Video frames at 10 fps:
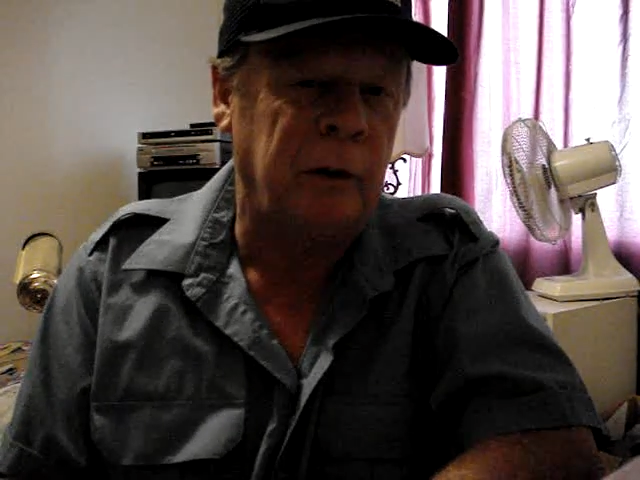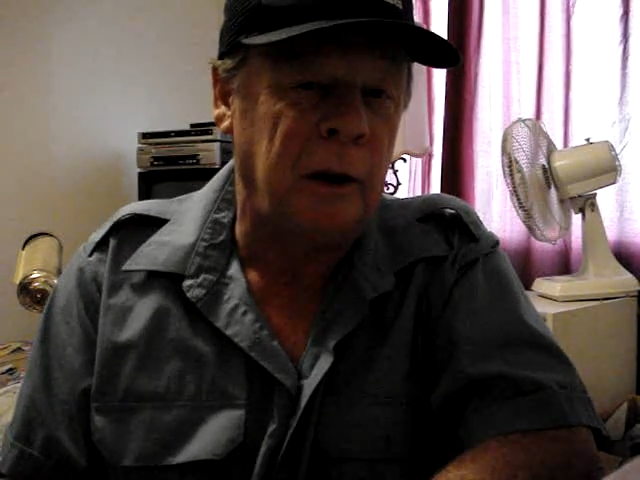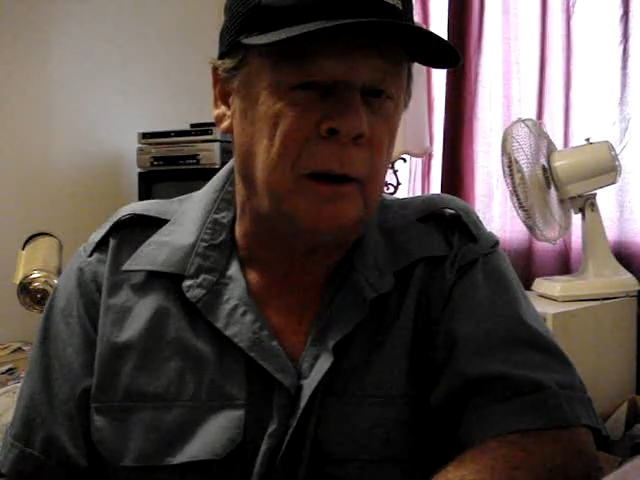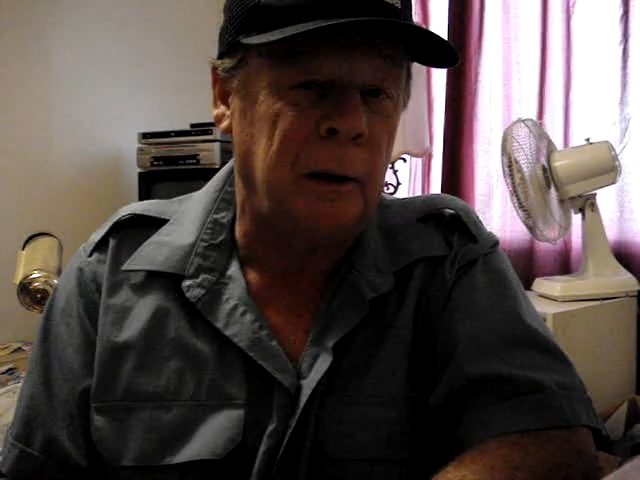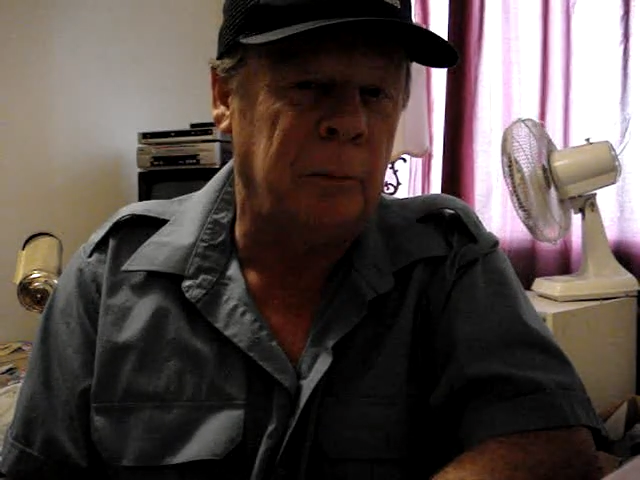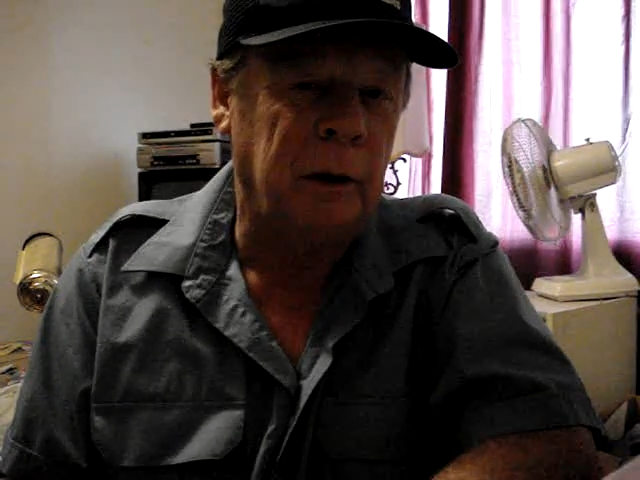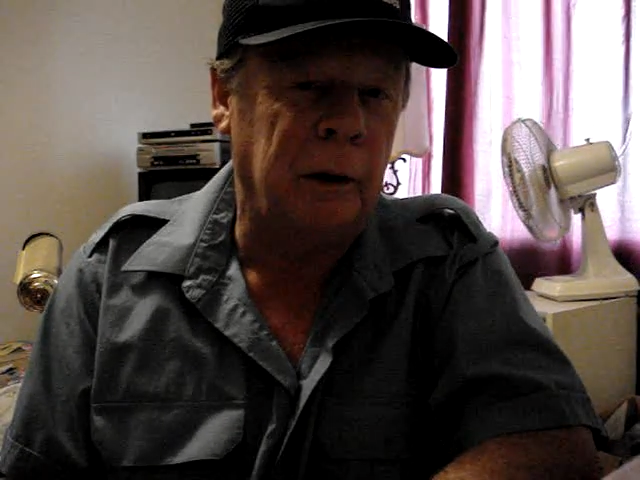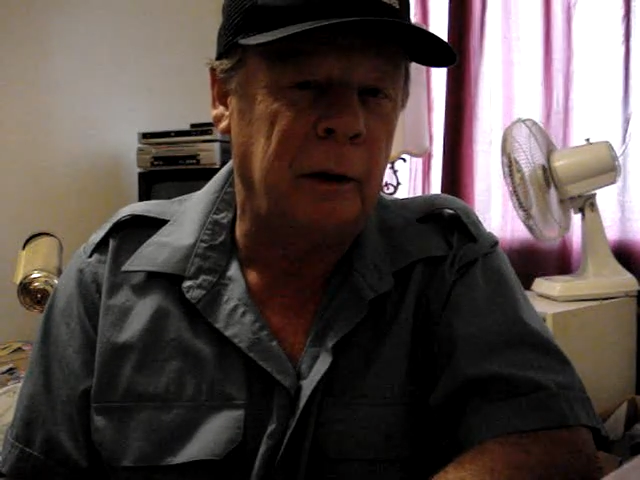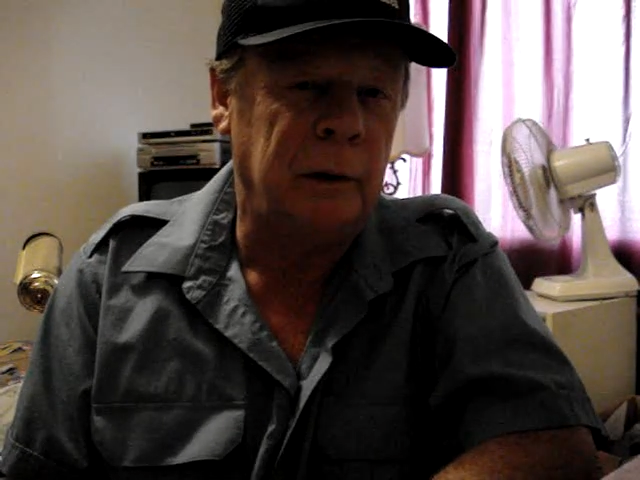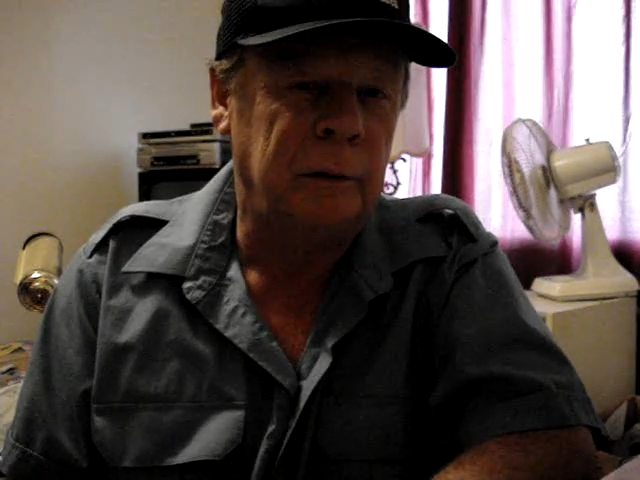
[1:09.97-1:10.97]
to hear about
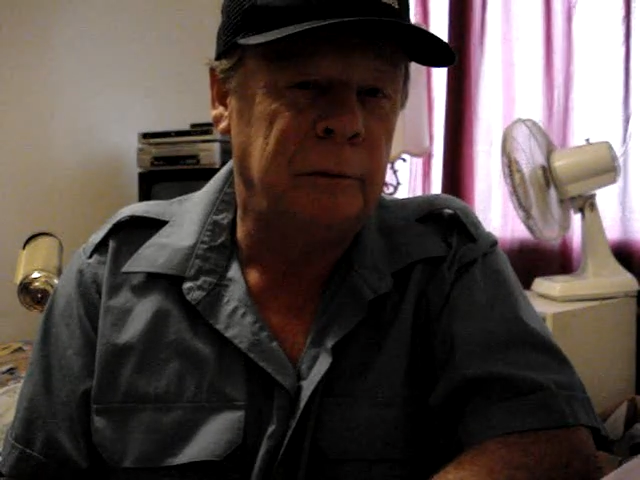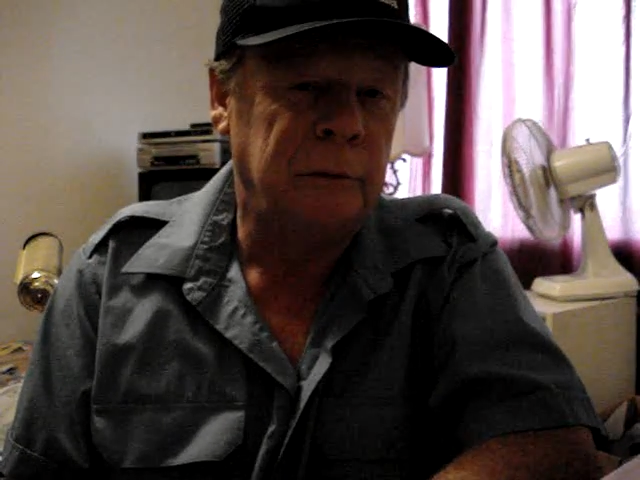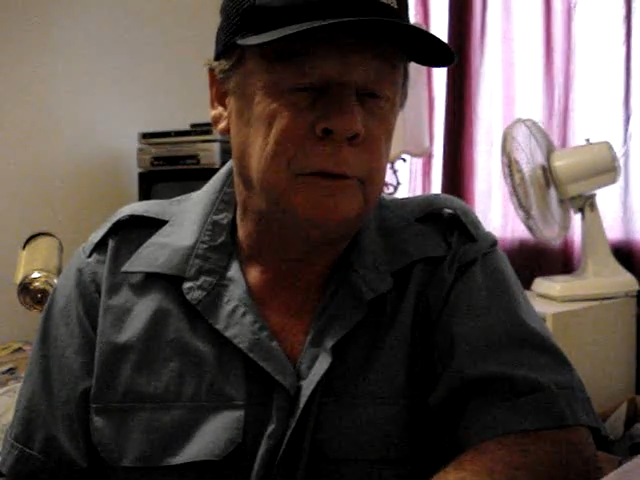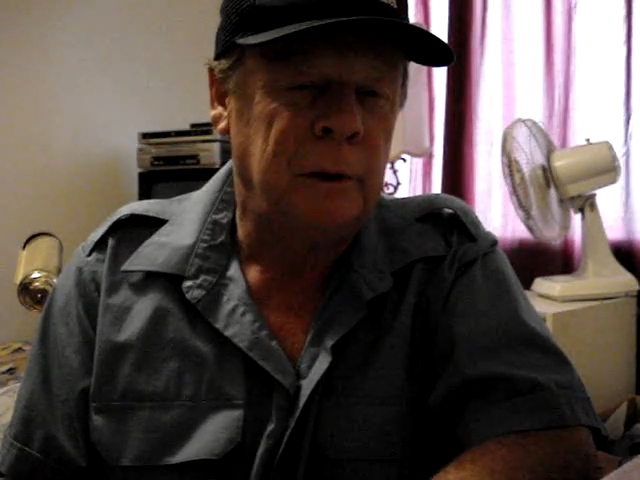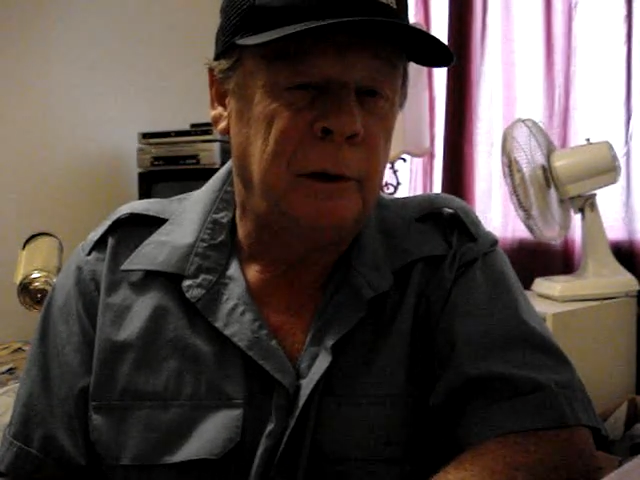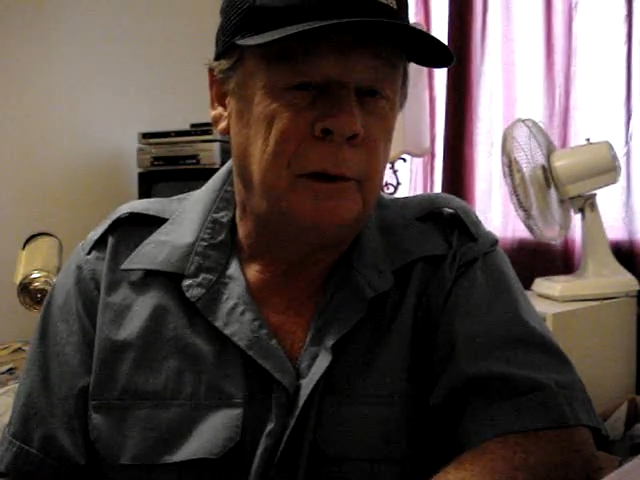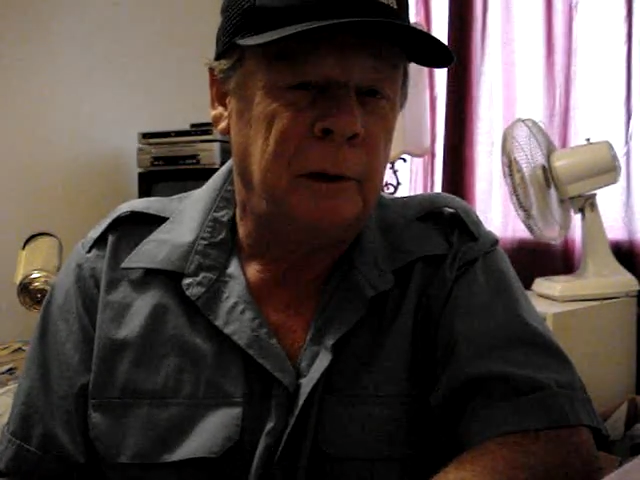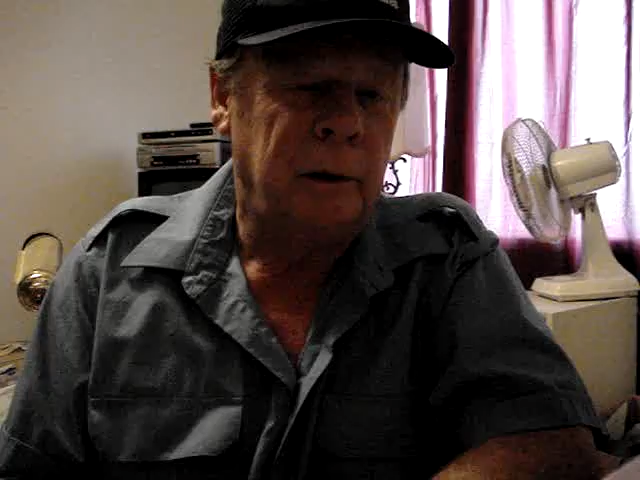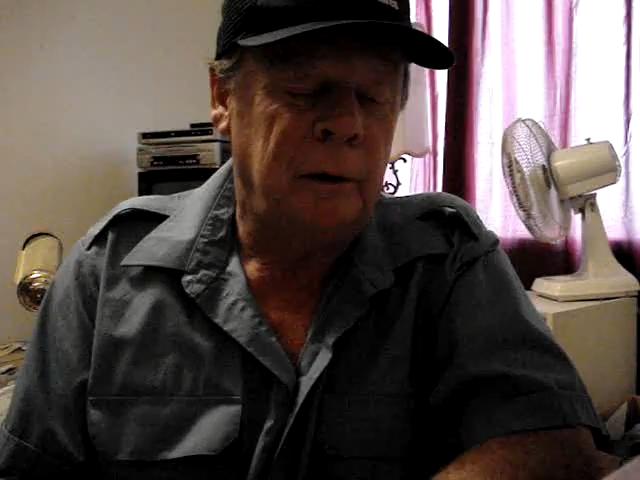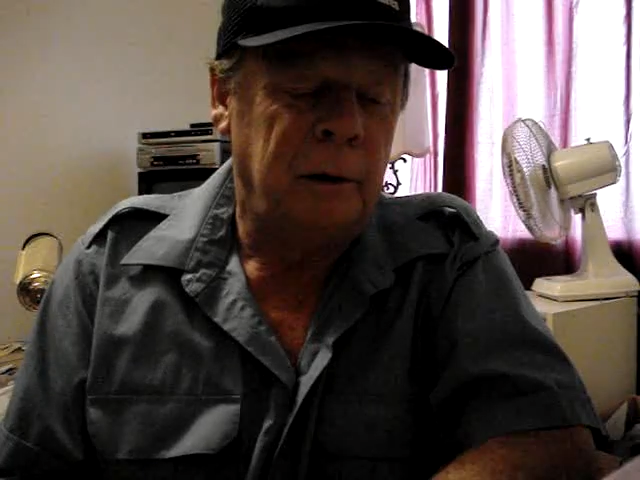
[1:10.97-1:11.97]

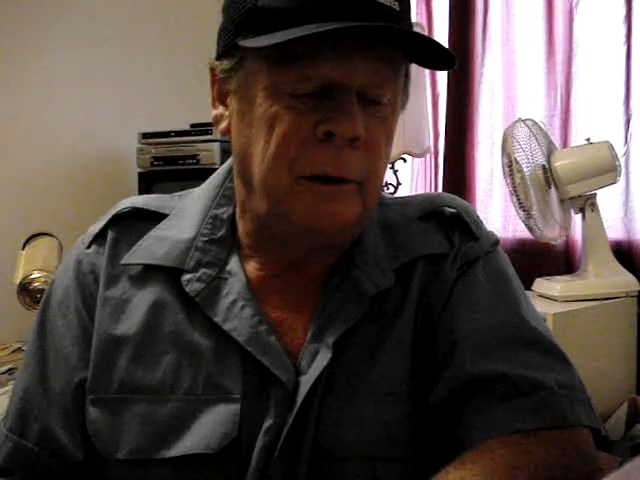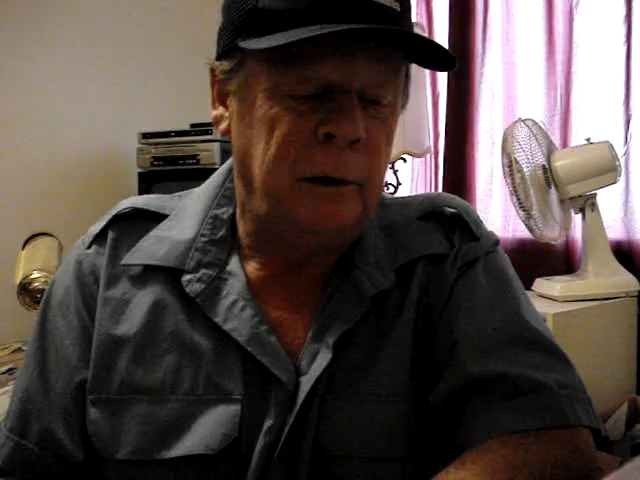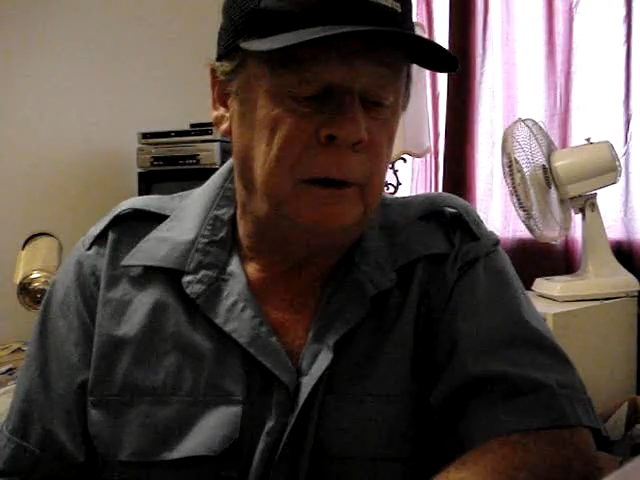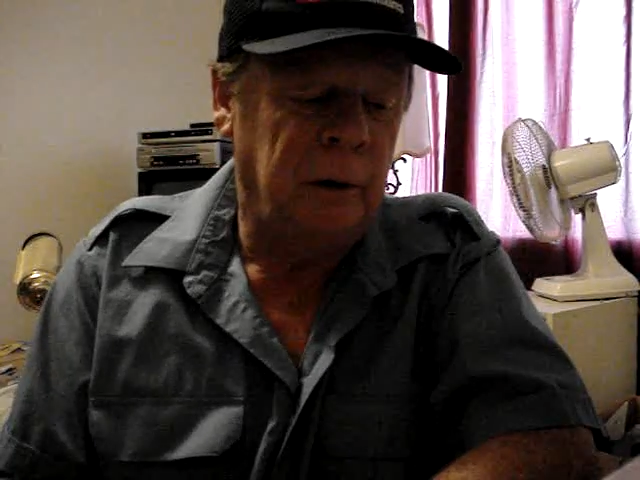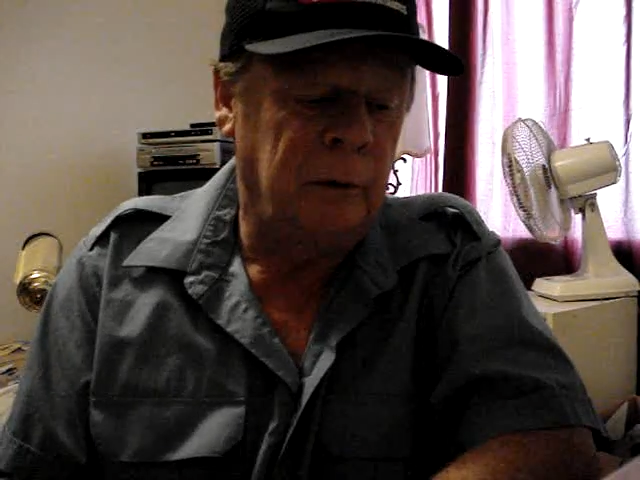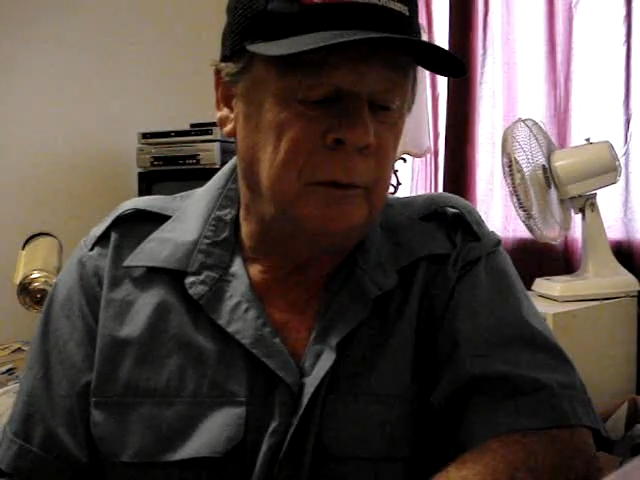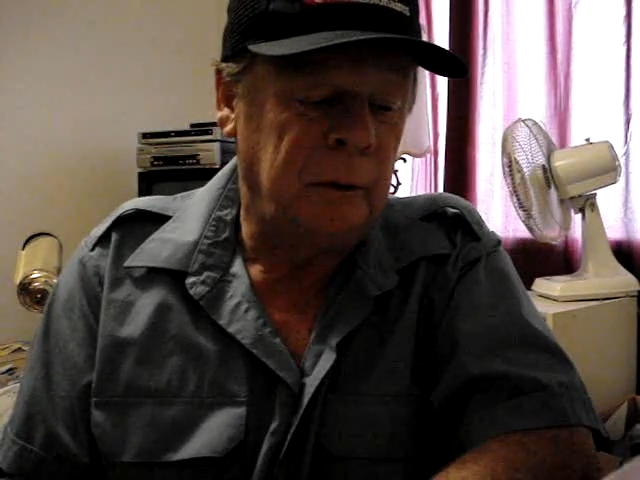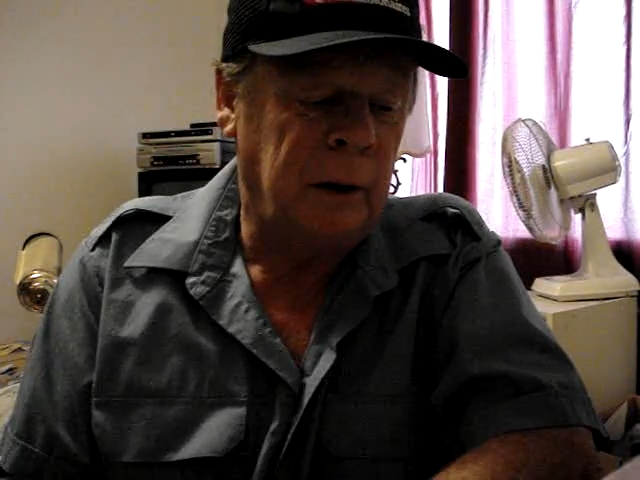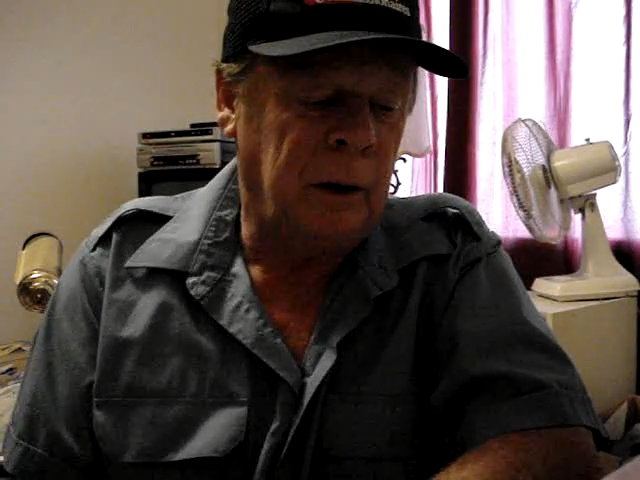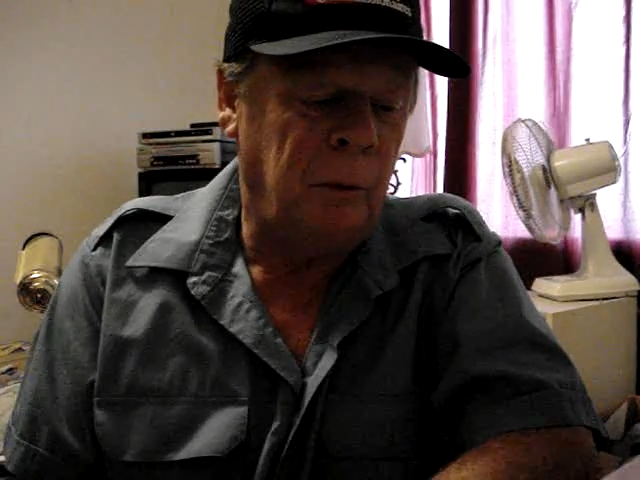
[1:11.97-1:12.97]
it? You know,
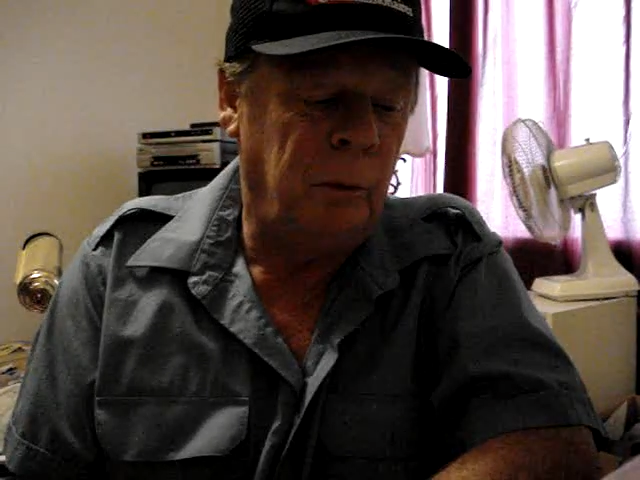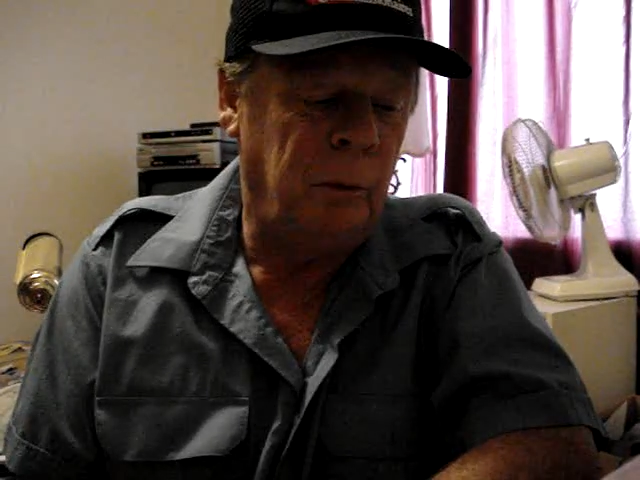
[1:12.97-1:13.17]
like,